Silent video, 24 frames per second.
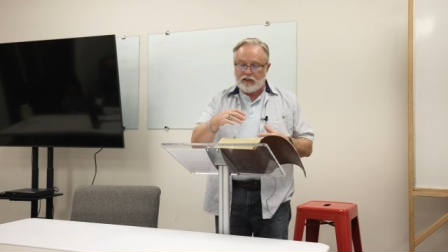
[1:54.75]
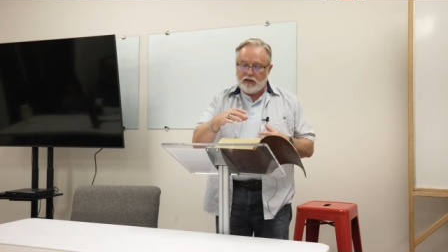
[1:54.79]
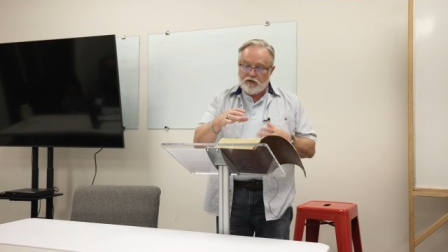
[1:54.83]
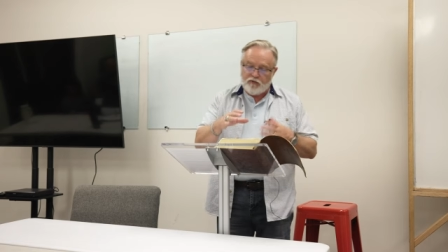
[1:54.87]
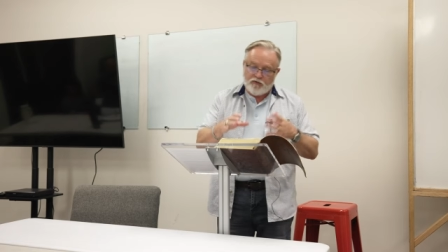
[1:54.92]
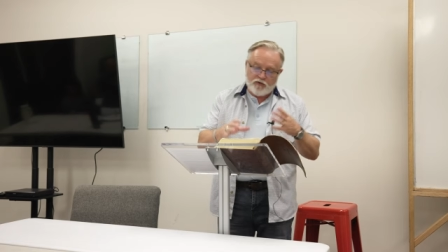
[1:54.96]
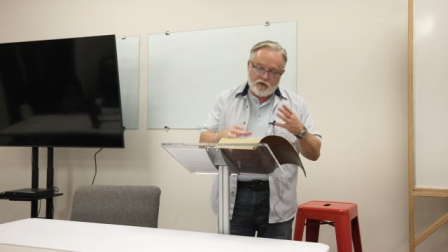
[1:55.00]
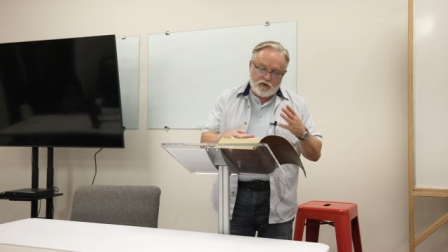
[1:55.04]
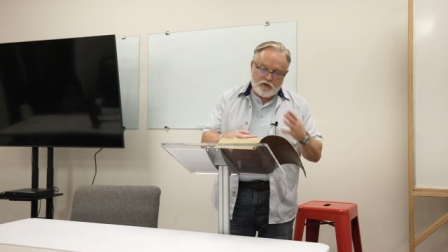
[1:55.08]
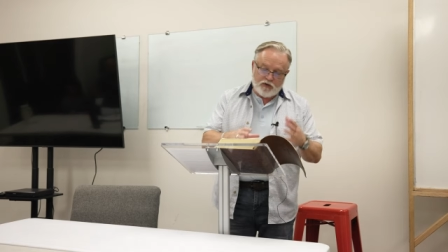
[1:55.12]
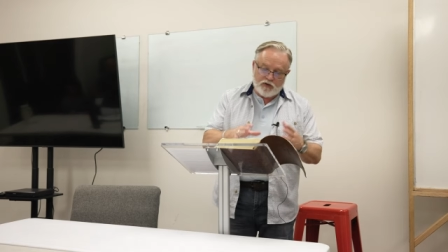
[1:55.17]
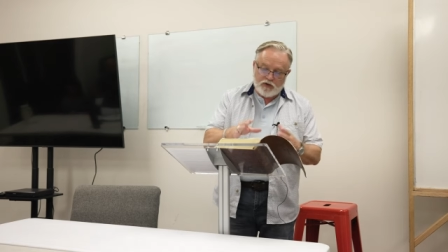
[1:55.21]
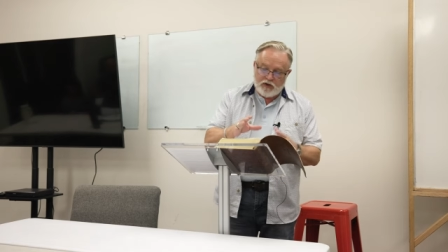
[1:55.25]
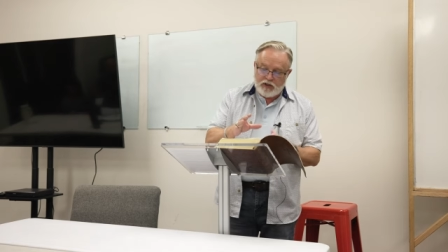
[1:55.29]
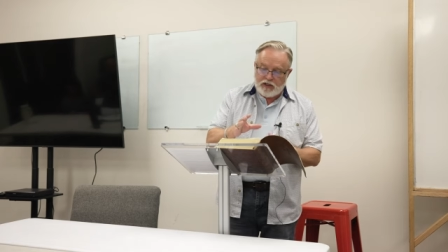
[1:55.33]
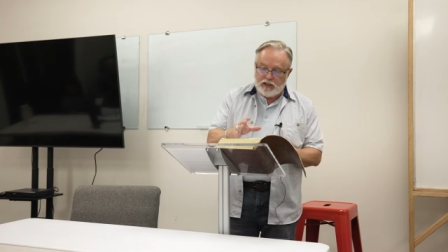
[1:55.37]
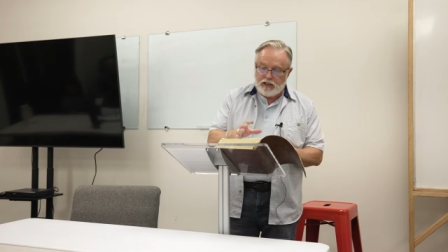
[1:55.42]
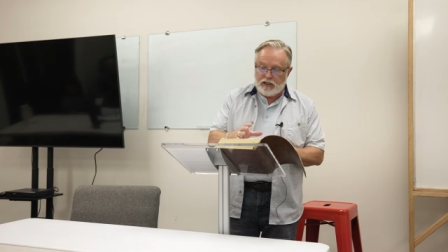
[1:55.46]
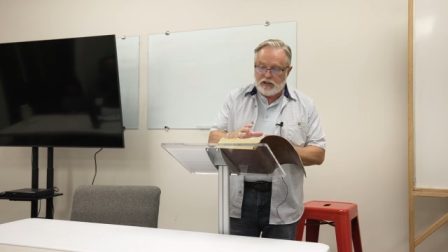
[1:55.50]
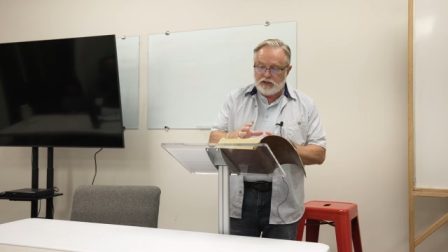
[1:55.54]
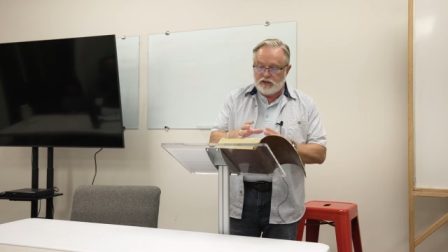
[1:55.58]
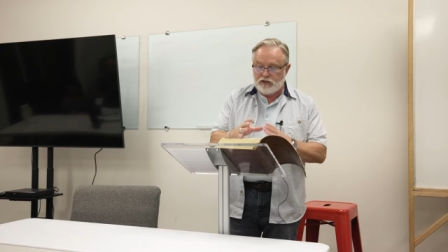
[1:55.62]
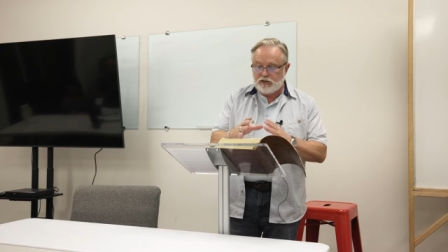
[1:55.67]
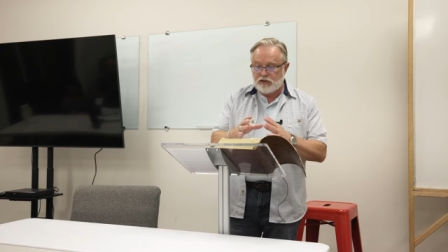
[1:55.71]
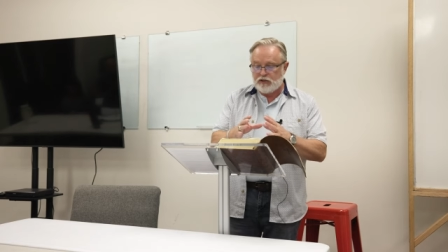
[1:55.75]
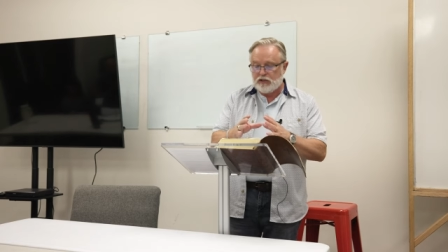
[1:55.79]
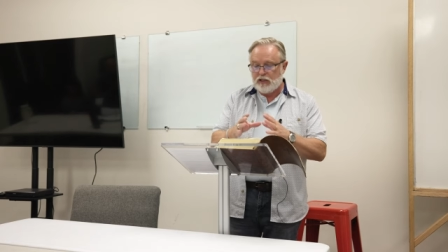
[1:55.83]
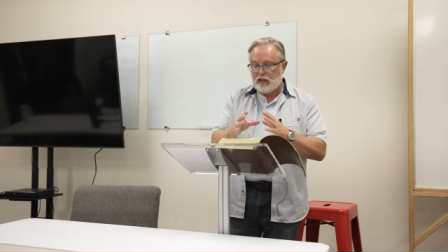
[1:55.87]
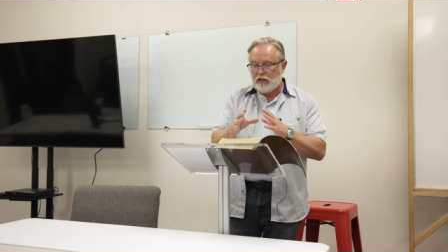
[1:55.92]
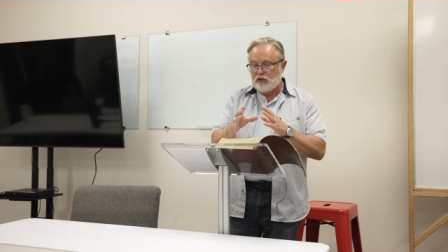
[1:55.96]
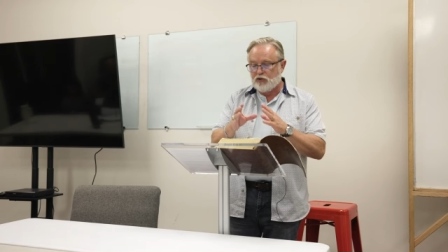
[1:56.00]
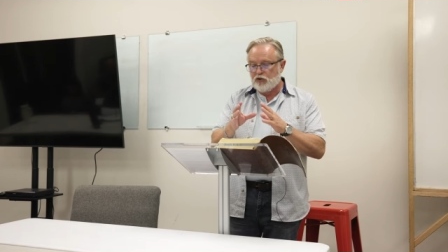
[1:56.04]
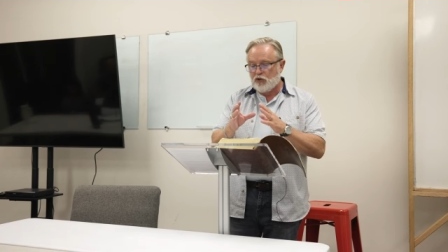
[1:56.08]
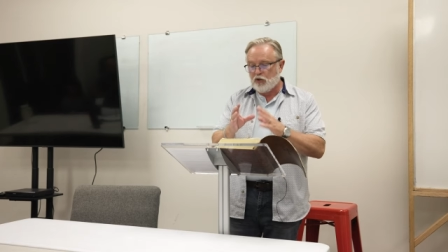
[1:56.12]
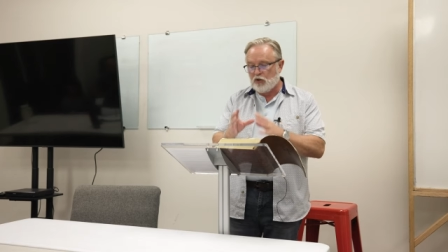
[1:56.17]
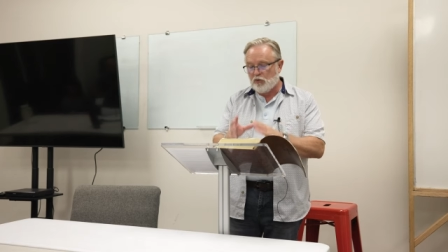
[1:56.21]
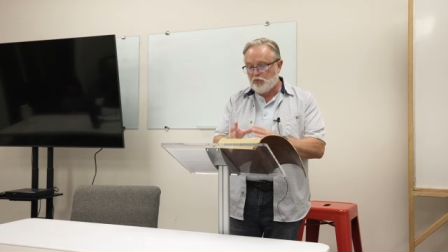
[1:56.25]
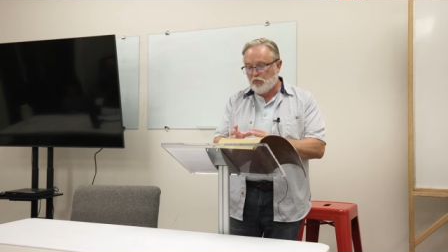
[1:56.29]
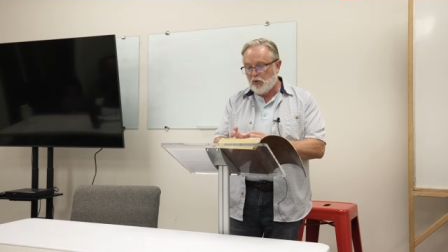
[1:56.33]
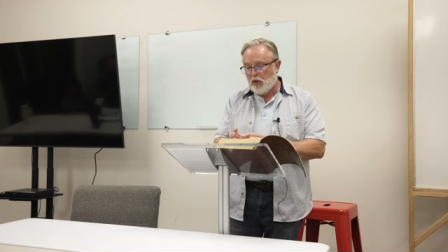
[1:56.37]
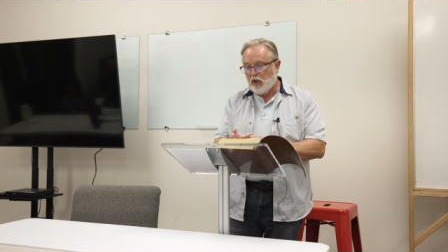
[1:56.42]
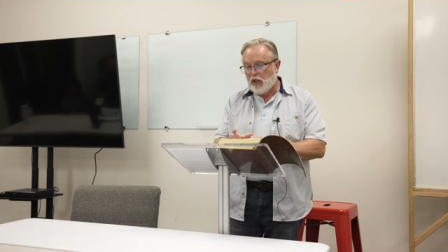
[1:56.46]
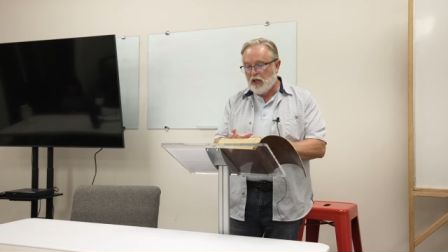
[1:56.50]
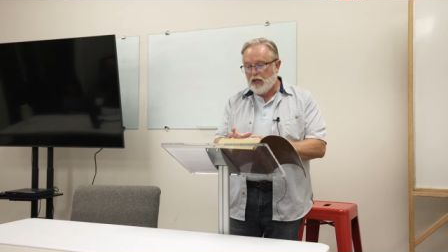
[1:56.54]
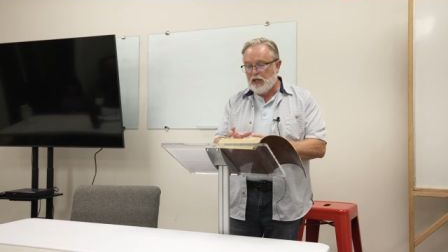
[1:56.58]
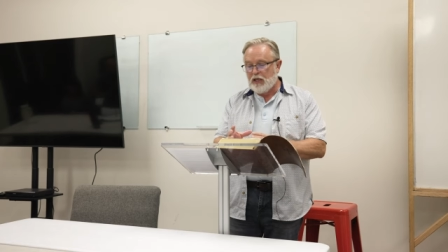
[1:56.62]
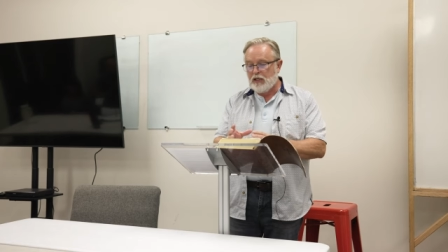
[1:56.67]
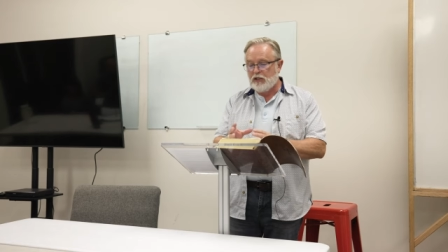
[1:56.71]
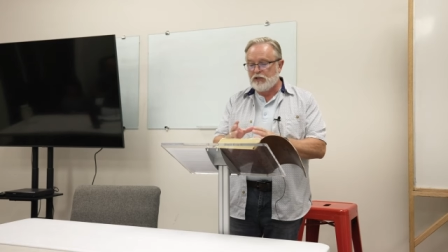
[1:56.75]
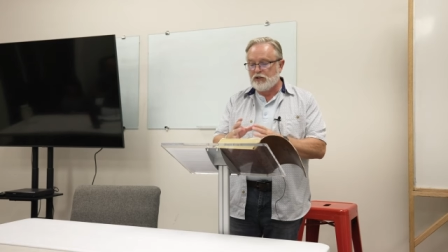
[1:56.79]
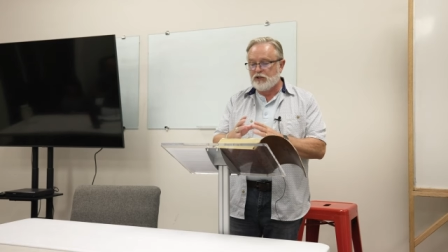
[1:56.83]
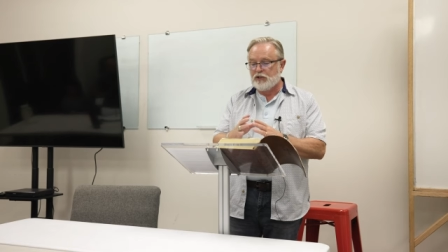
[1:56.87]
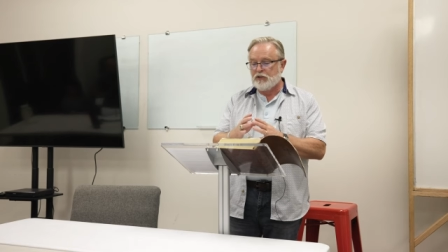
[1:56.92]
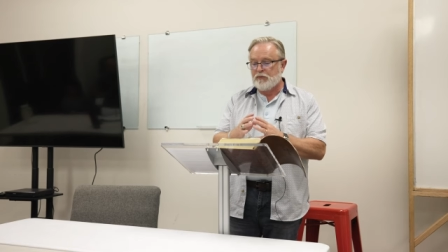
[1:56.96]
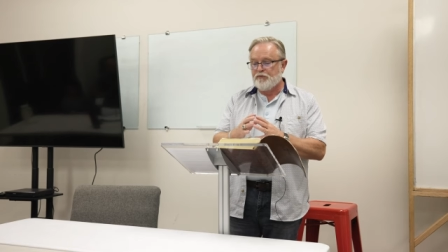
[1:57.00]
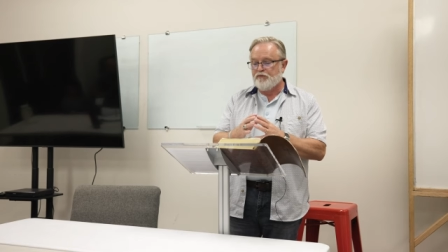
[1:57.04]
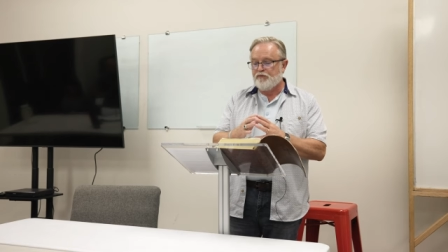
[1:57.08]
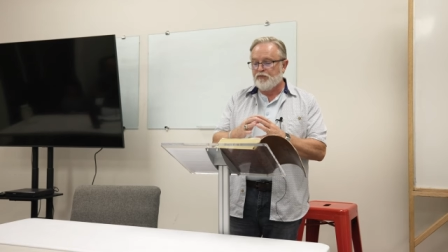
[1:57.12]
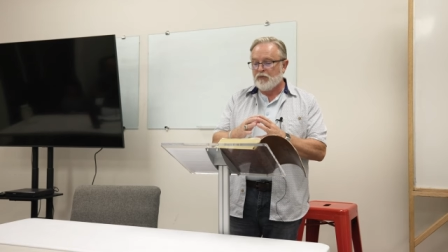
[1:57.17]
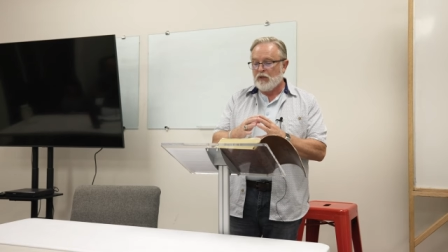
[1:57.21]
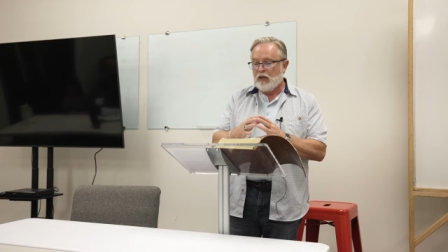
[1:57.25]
different things that took place,